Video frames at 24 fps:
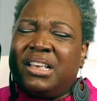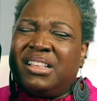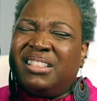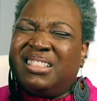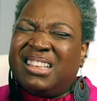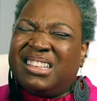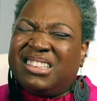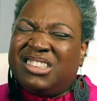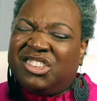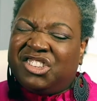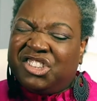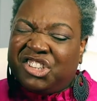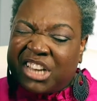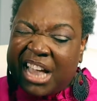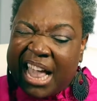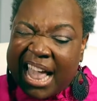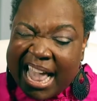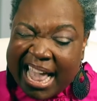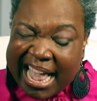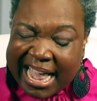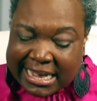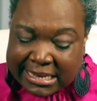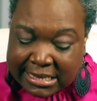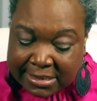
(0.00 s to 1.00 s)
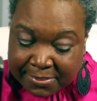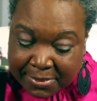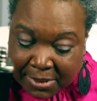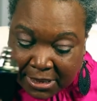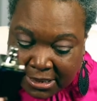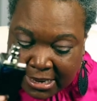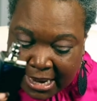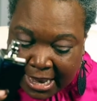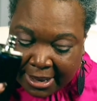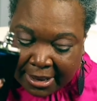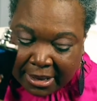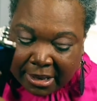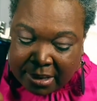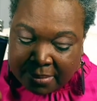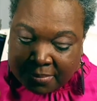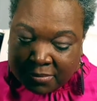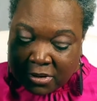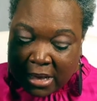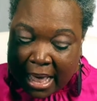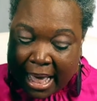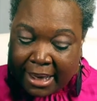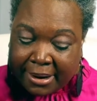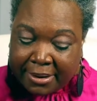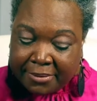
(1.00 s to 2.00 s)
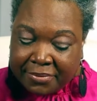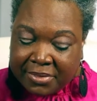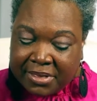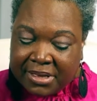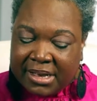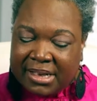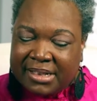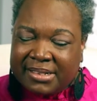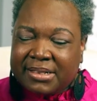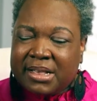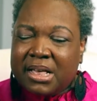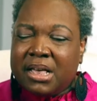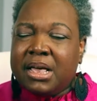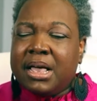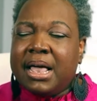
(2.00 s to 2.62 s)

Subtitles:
The jasmine that comes out of this,